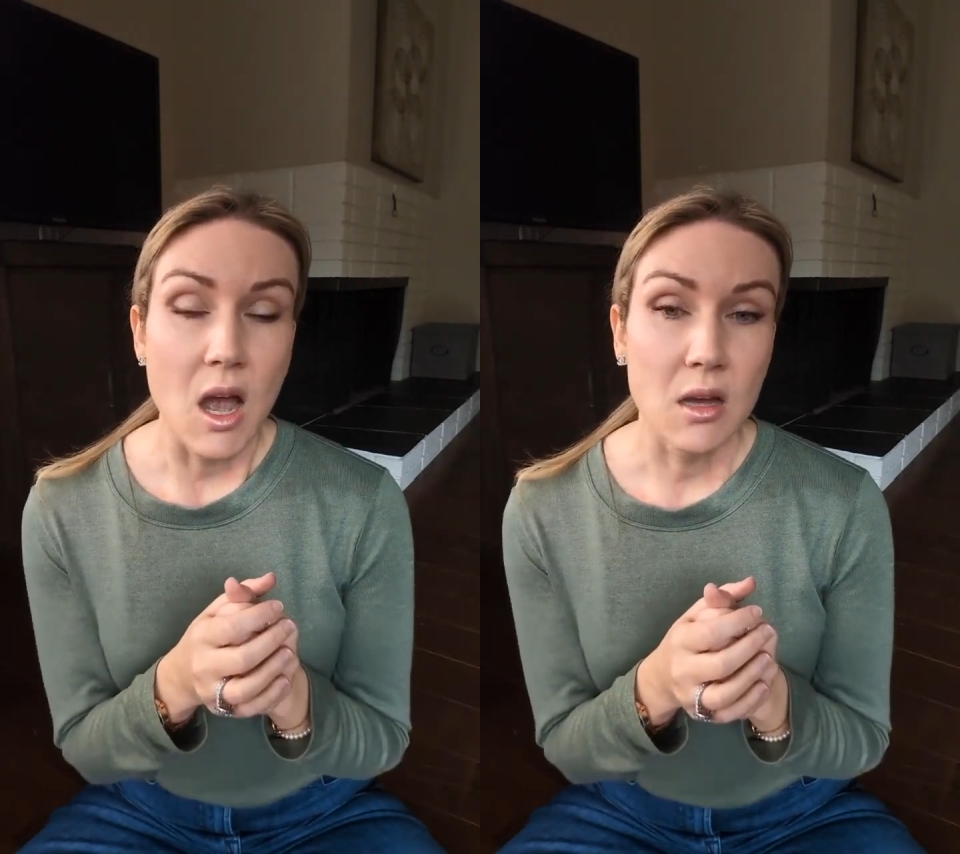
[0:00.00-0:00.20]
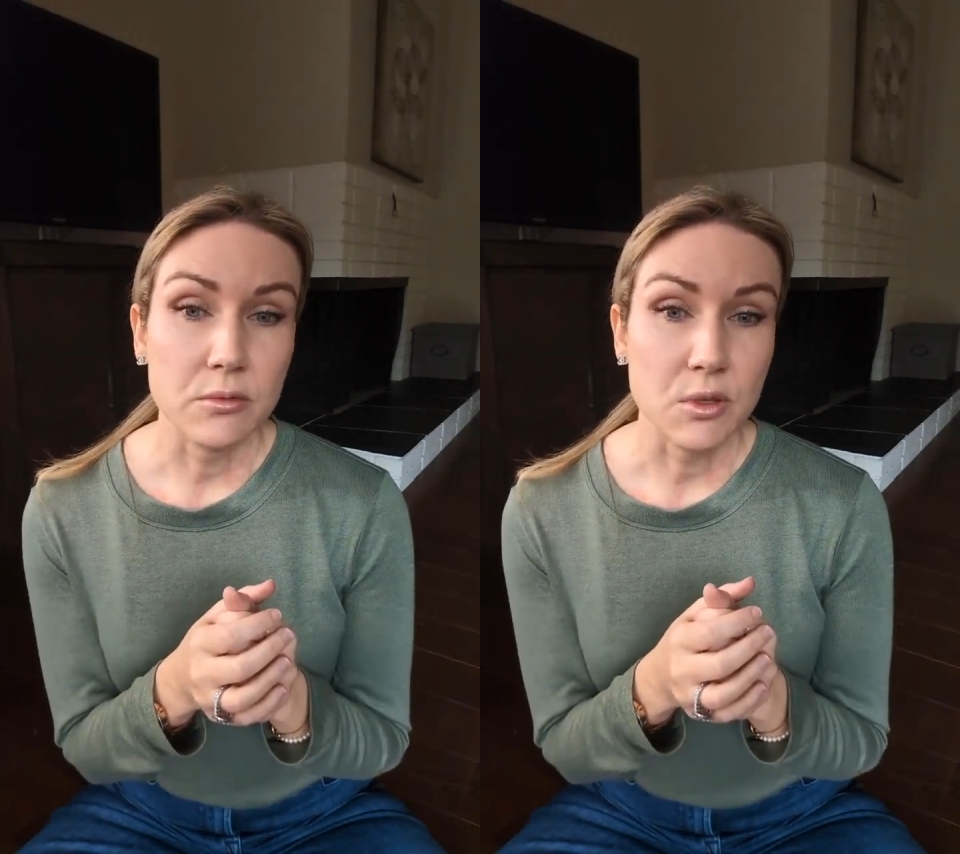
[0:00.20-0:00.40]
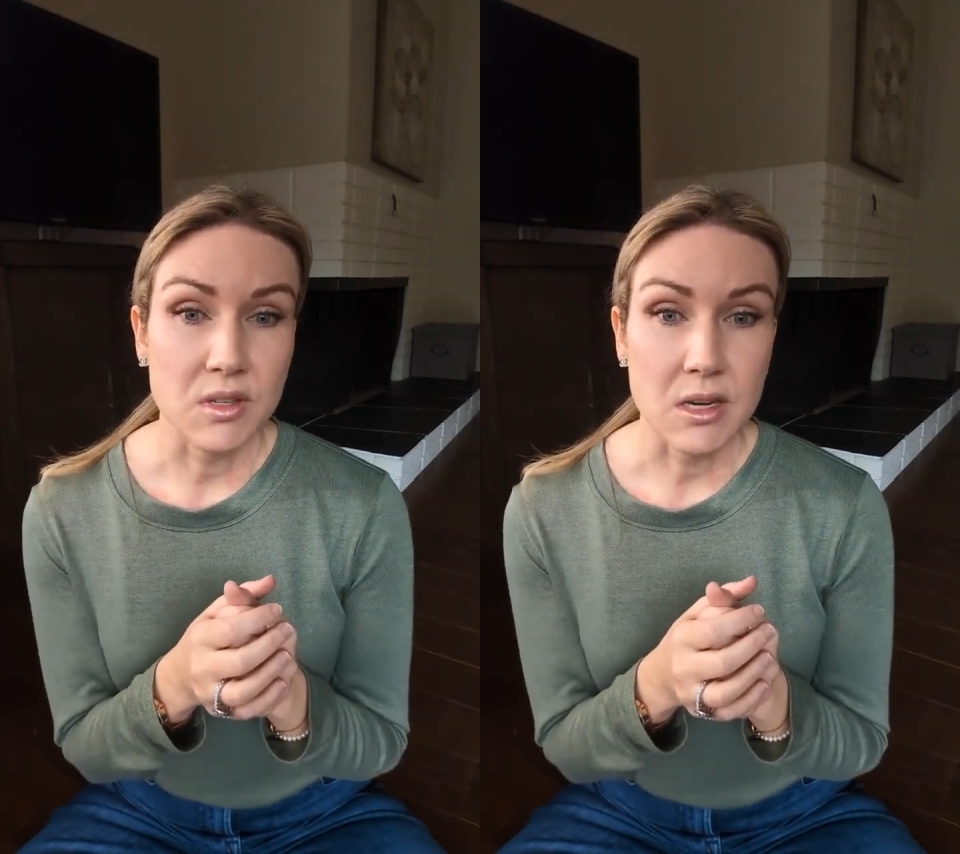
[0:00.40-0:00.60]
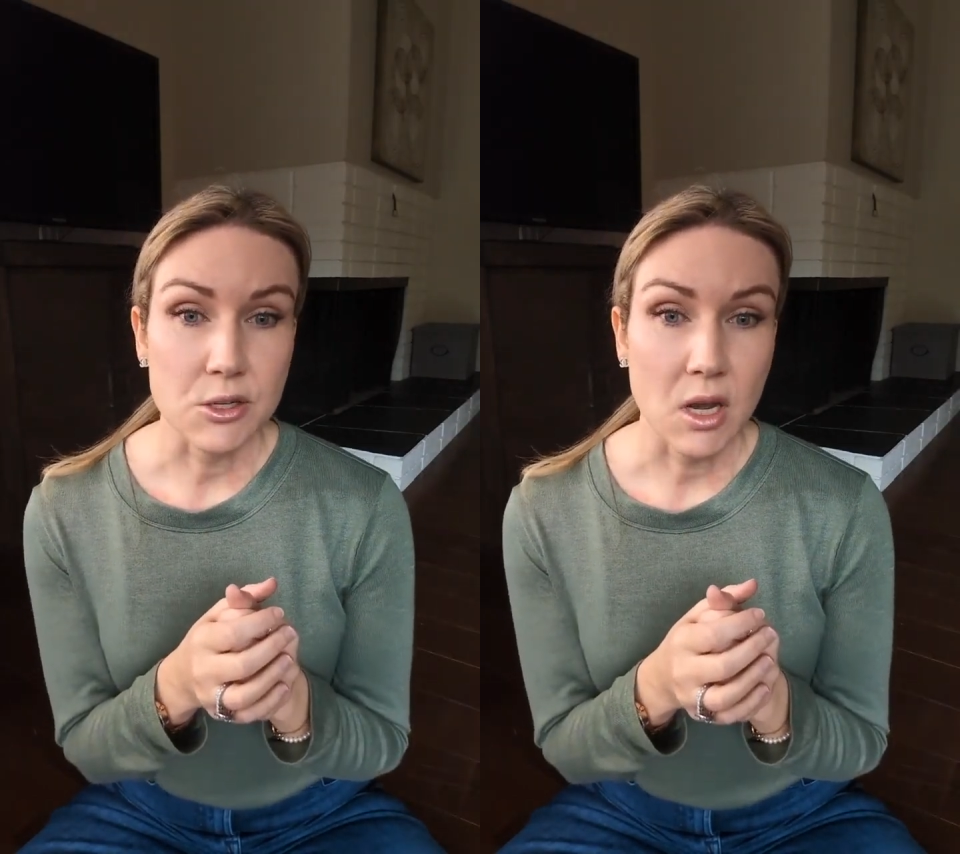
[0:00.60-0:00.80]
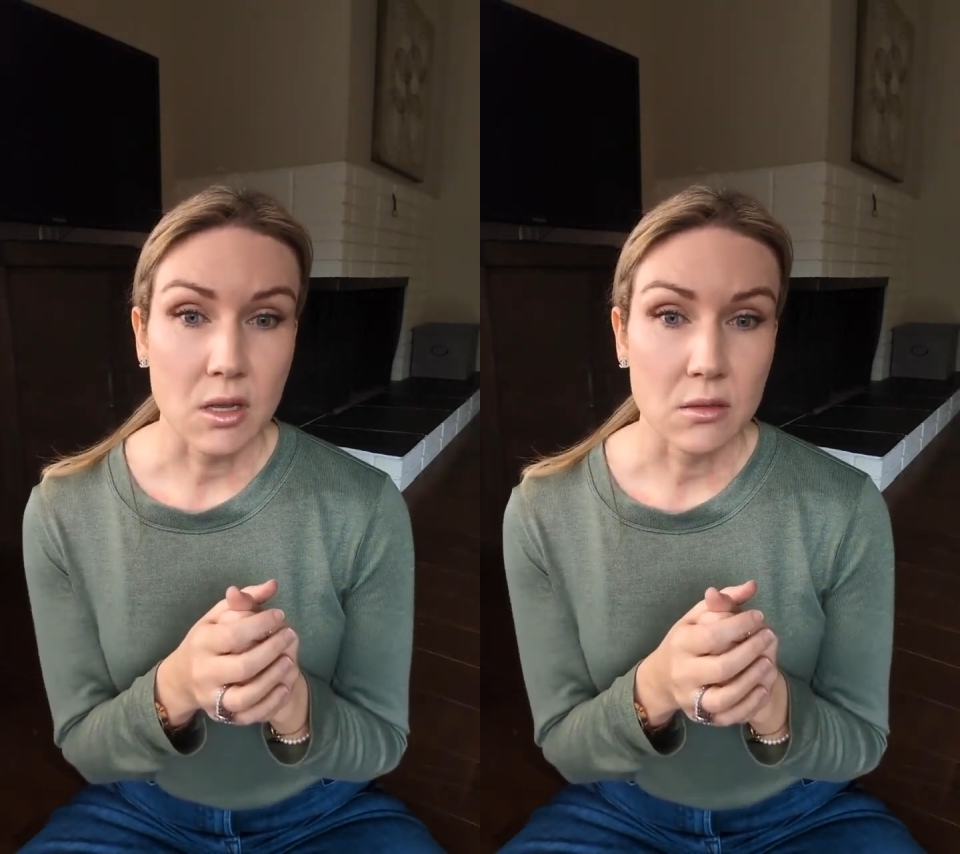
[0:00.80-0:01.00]

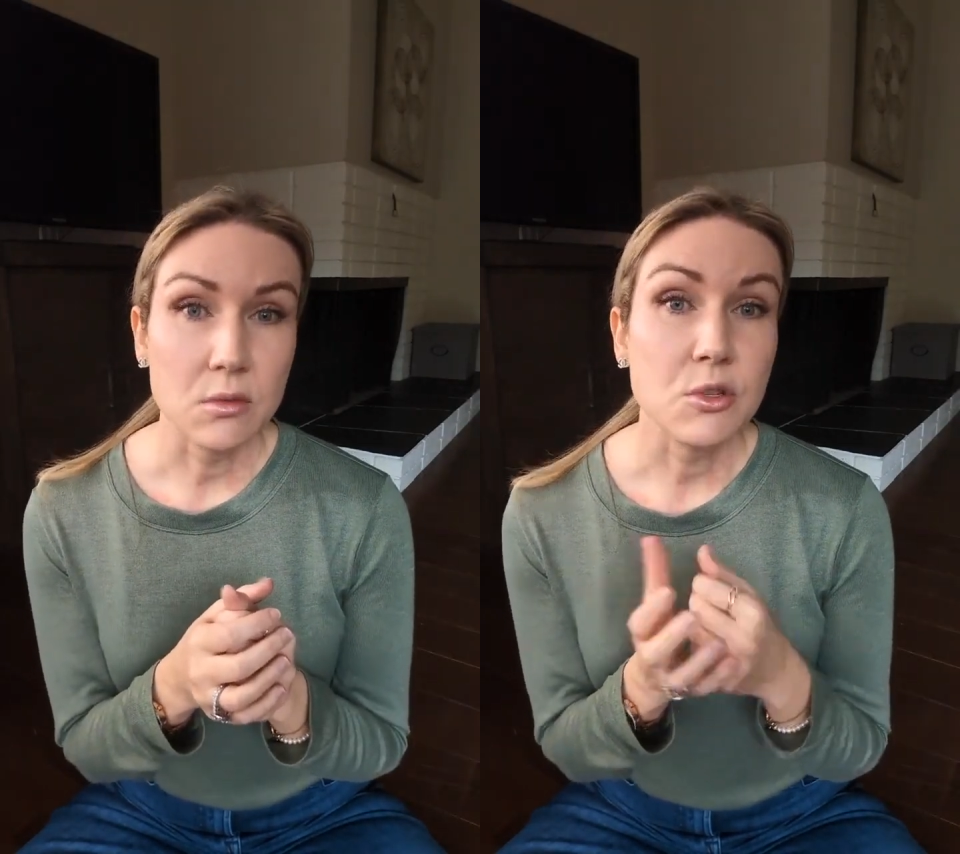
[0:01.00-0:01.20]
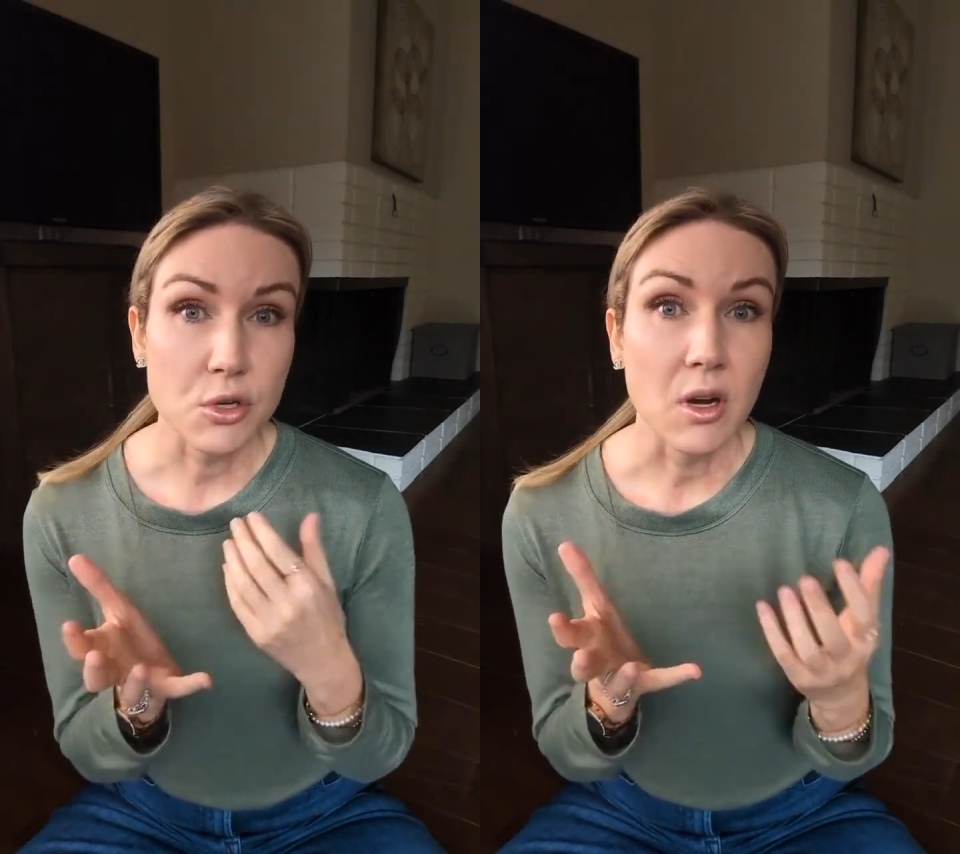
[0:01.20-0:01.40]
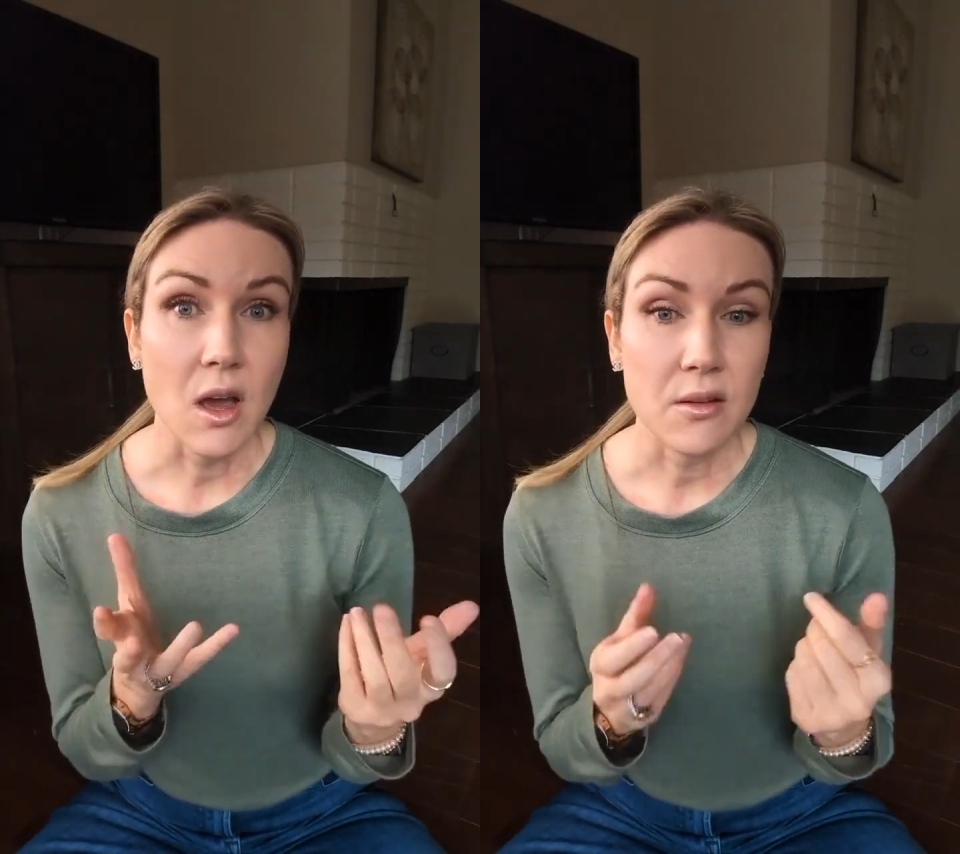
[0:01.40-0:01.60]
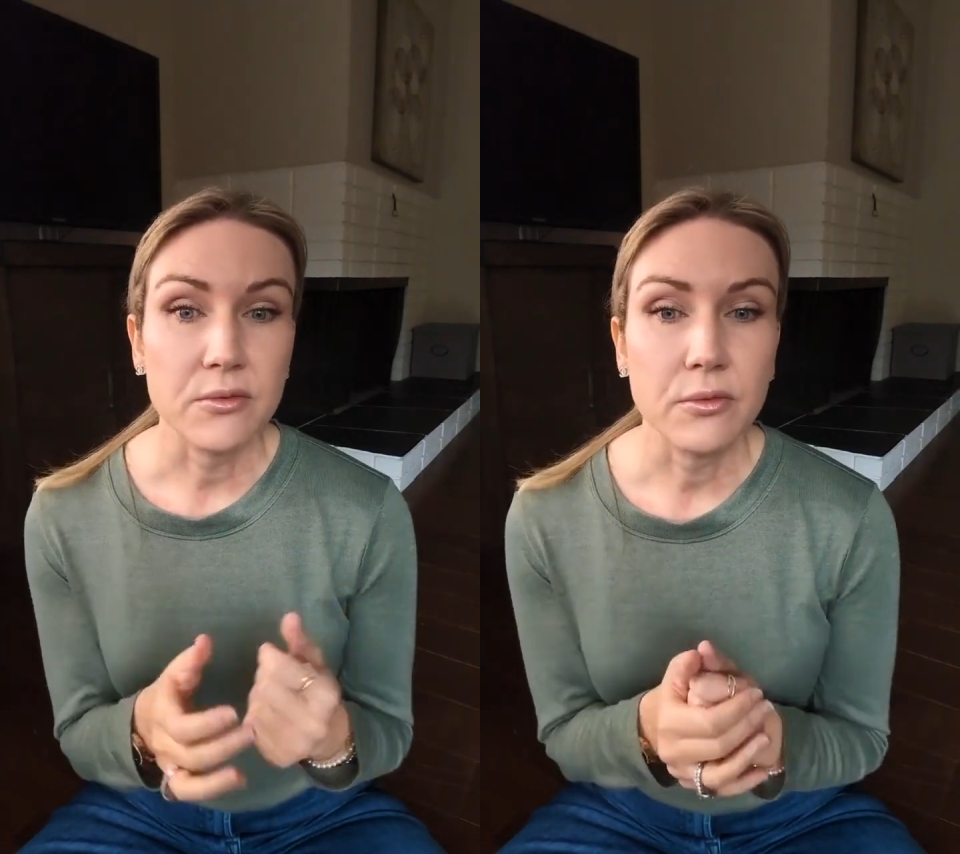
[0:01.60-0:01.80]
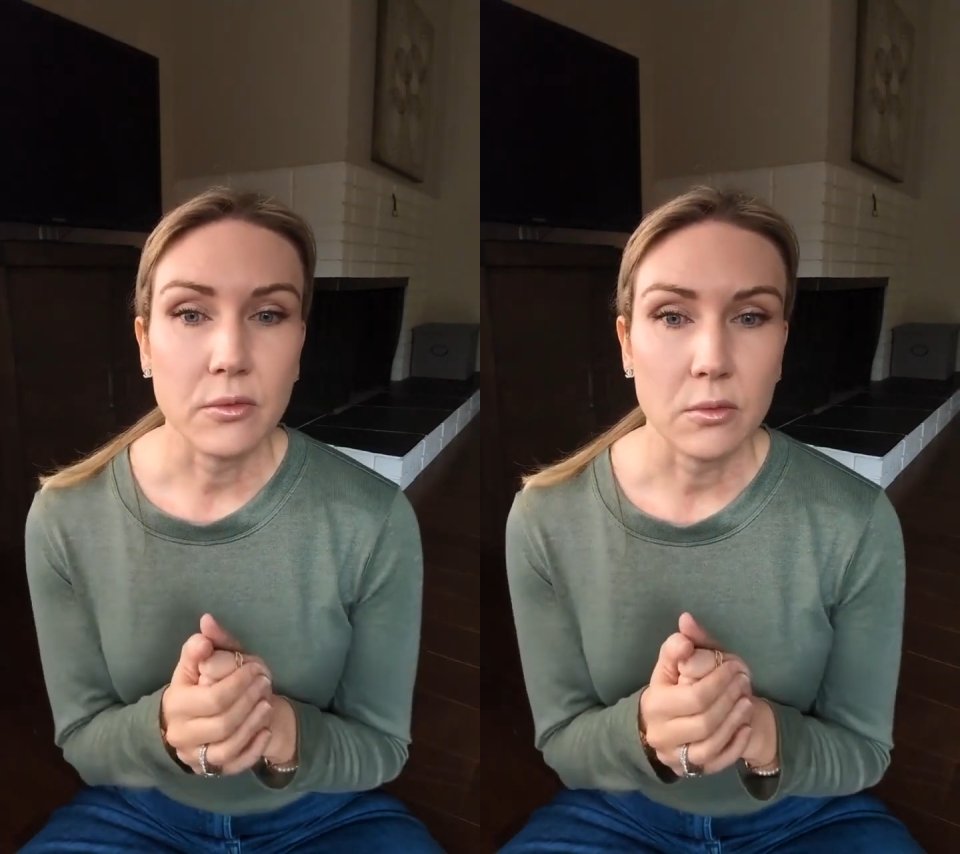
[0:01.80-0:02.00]
rosacea should
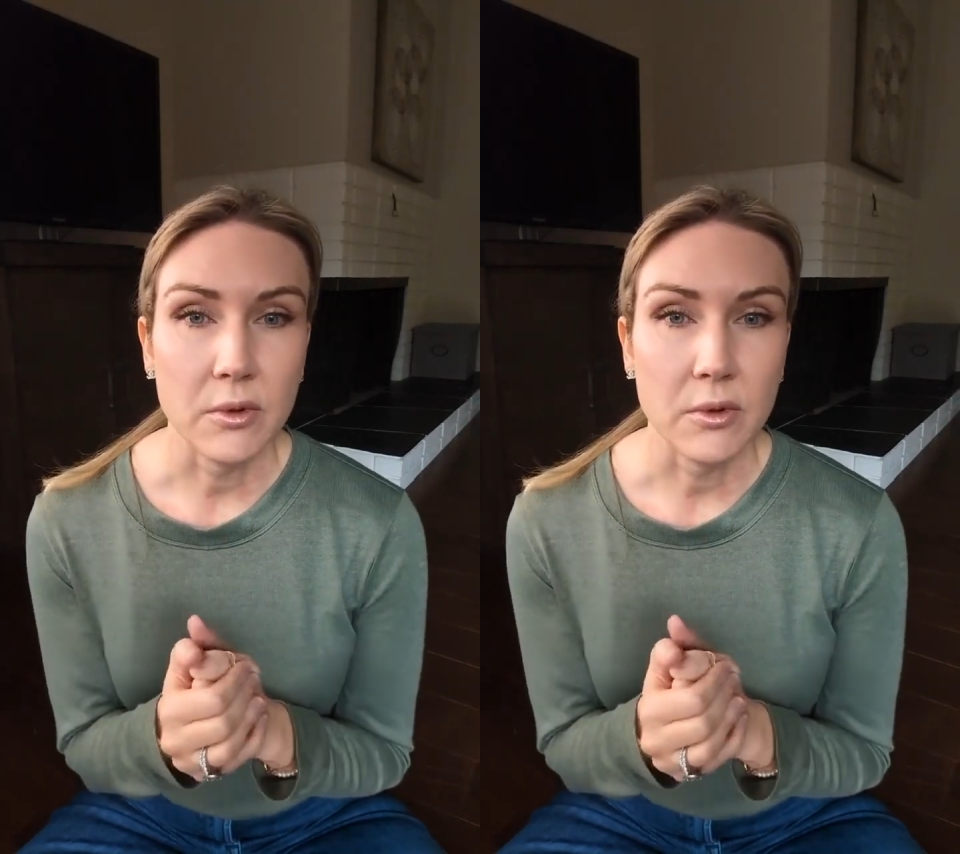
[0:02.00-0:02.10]
have